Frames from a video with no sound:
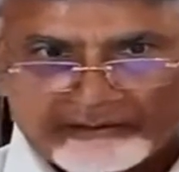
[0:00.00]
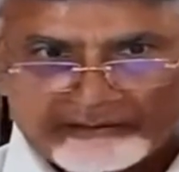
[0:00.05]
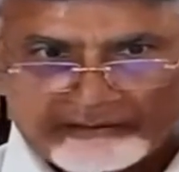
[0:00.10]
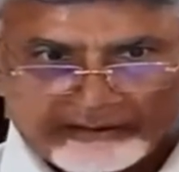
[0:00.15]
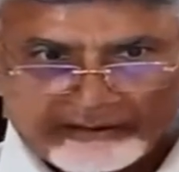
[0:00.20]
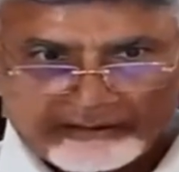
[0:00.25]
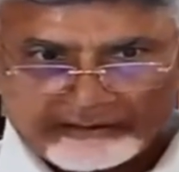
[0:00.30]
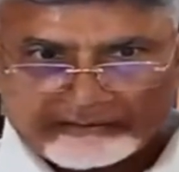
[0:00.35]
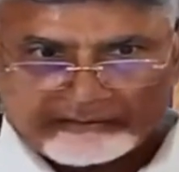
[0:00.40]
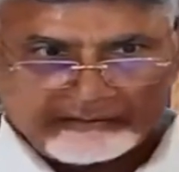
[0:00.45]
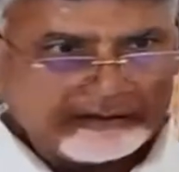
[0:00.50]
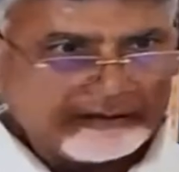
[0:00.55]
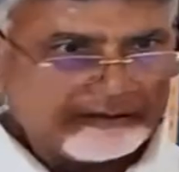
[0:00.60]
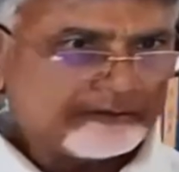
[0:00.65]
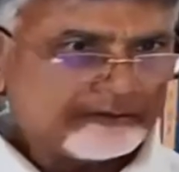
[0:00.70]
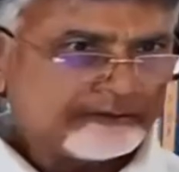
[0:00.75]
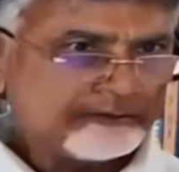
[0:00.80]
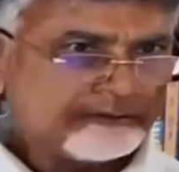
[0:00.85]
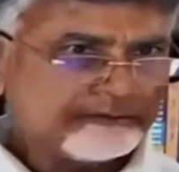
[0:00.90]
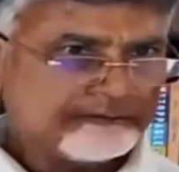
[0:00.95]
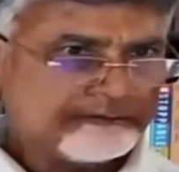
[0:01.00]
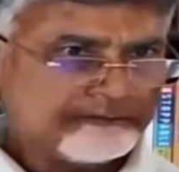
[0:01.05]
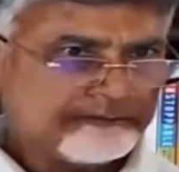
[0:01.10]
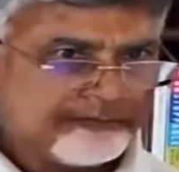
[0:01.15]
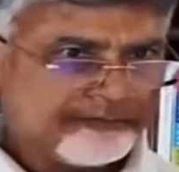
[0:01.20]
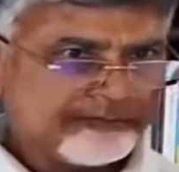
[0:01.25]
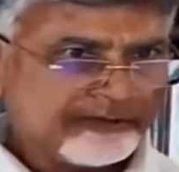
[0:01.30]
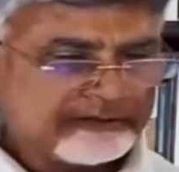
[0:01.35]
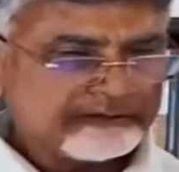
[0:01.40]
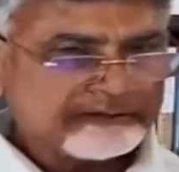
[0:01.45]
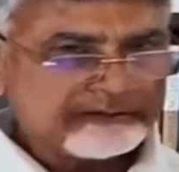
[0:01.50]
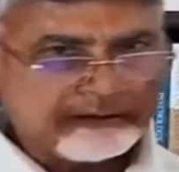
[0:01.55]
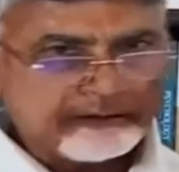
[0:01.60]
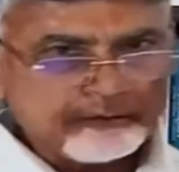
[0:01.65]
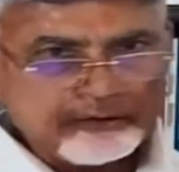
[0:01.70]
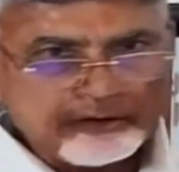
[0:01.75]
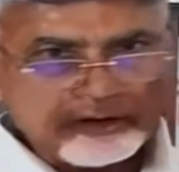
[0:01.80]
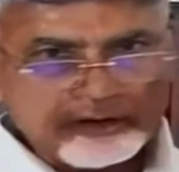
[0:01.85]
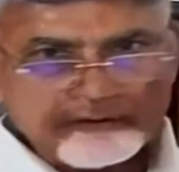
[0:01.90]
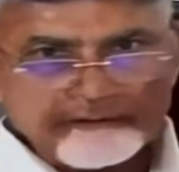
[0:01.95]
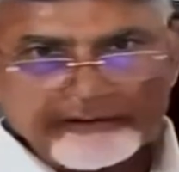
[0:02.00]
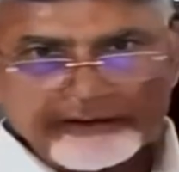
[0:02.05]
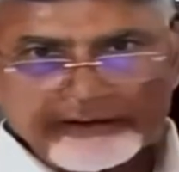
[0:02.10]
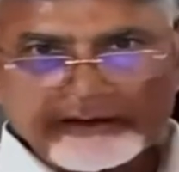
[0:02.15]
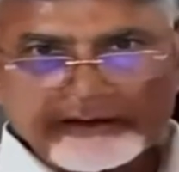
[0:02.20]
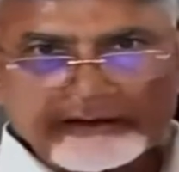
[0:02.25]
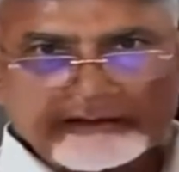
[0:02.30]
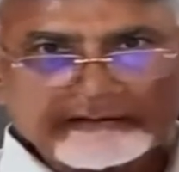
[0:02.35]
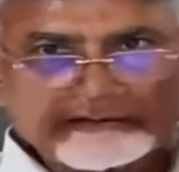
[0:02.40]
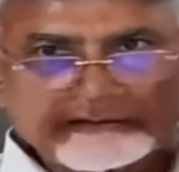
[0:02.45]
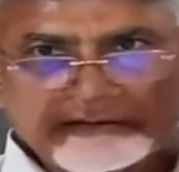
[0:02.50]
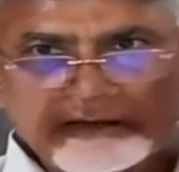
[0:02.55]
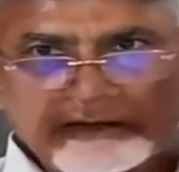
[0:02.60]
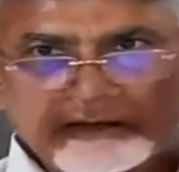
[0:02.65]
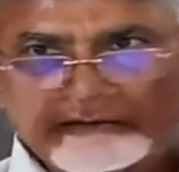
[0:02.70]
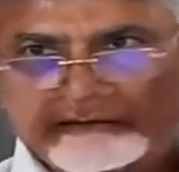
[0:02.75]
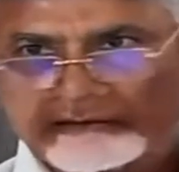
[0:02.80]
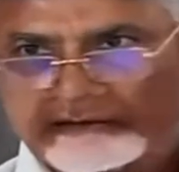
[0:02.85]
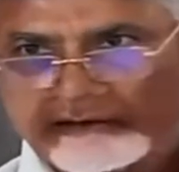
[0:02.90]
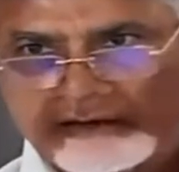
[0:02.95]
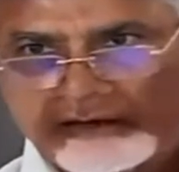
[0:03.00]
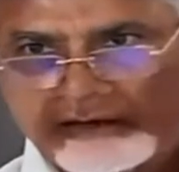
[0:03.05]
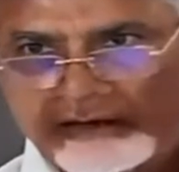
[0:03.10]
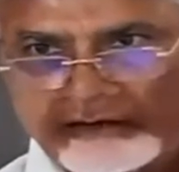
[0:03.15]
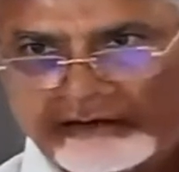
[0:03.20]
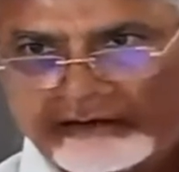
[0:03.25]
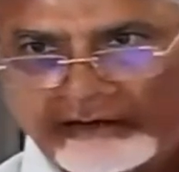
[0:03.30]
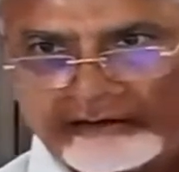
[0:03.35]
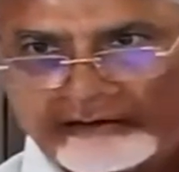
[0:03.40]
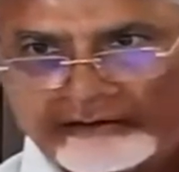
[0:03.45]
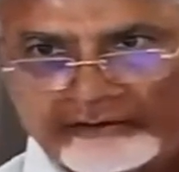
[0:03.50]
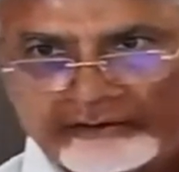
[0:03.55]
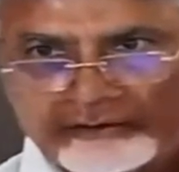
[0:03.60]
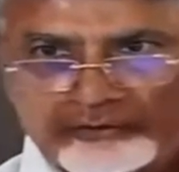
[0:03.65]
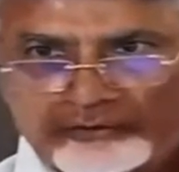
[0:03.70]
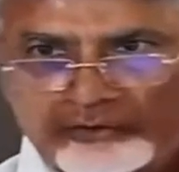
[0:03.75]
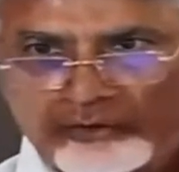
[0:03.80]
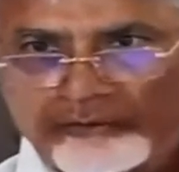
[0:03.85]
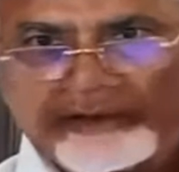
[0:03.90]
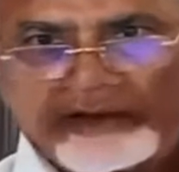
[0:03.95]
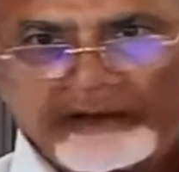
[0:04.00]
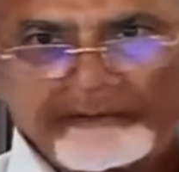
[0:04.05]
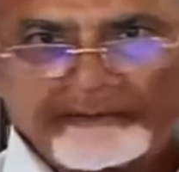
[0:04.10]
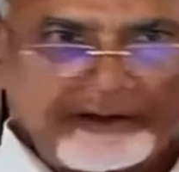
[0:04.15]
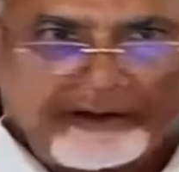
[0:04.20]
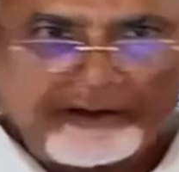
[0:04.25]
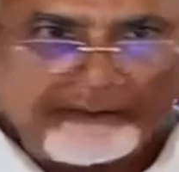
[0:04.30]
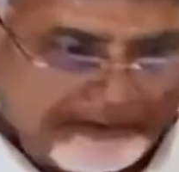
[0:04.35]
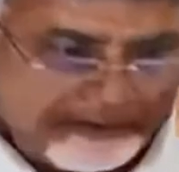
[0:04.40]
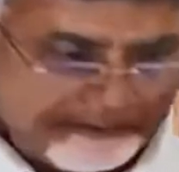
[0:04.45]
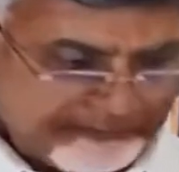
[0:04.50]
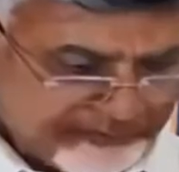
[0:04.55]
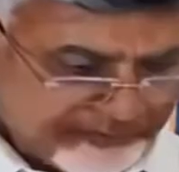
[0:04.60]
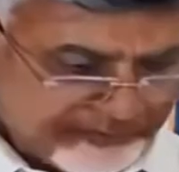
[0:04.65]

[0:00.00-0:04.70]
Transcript: That is how this coronavirus has created so many problems.